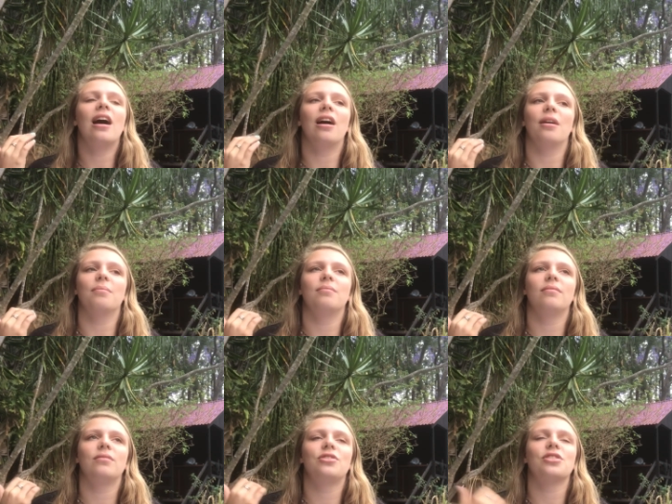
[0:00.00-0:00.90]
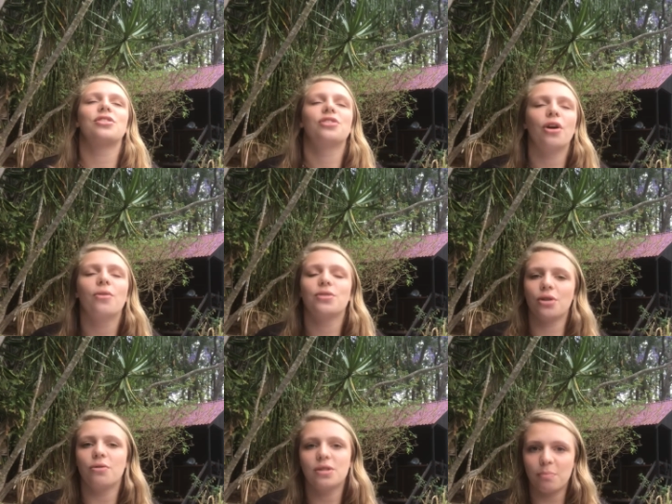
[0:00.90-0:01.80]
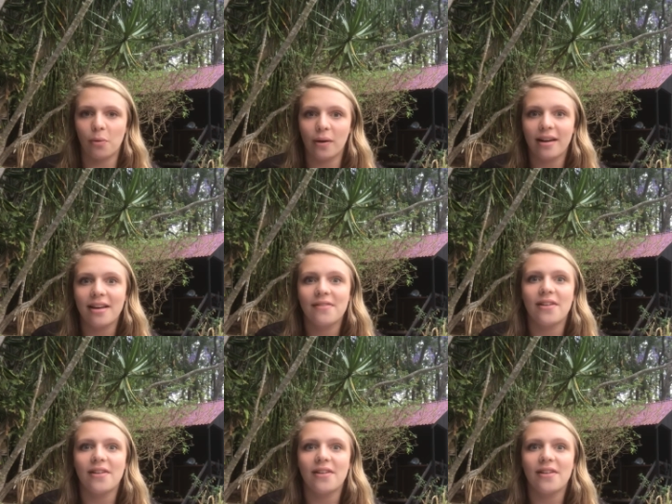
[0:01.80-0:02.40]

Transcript: um, just so, so supportive